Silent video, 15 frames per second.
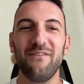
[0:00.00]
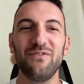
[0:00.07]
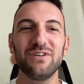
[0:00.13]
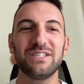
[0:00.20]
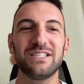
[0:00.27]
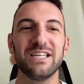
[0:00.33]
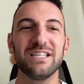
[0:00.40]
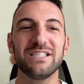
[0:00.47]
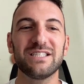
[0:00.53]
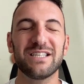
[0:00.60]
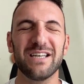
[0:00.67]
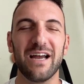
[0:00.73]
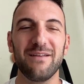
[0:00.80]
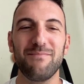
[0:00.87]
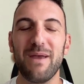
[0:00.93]
Ever since,
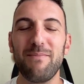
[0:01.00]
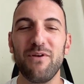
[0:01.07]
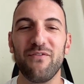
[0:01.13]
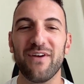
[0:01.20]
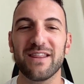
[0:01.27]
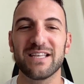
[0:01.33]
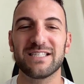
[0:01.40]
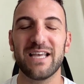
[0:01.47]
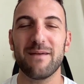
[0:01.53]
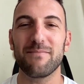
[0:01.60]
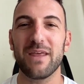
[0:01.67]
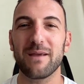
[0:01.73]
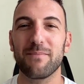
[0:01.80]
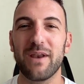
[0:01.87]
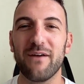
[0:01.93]
maybe you've had the same
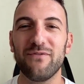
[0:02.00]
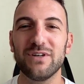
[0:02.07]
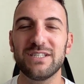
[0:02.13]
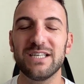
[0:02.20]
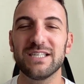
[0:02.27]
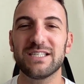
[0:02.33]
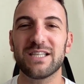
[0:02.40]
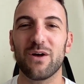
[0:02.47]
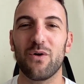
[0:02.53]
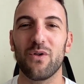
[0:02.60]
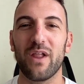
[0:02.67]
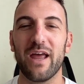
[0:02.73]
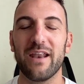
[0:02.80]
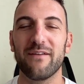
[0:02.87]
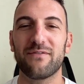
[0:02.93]
thing, but ever since the
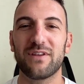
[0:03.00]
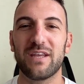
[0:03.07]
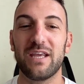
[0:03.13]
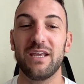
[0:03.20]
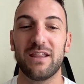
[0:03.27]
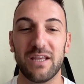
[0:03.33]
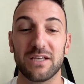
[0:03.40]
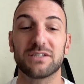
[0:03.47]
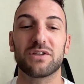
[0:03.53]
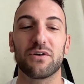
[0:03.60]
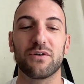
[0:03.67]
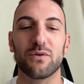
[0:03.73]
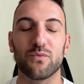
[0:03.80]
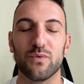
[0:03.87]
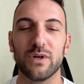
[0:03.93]
whole N F T thing
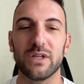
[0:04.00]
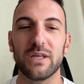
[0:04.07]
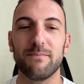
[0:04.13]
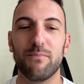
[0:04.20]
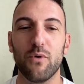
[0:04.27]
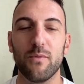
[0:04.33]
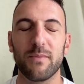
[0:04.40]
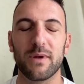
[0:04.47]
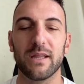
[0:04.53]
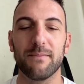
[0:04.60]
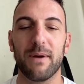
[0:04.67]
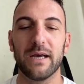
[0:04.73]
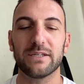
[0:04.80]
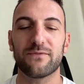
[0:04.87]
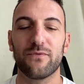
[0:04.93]
started really booming in the
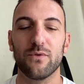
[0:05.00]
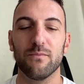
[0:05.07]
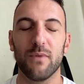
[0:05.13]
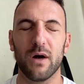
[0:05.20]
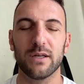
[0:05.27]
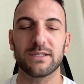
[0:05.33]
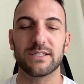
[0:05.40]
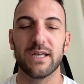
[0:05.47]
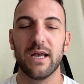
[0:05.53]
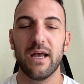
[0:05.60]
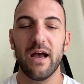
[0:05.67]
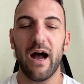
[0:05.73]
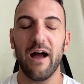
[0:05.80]
past few months,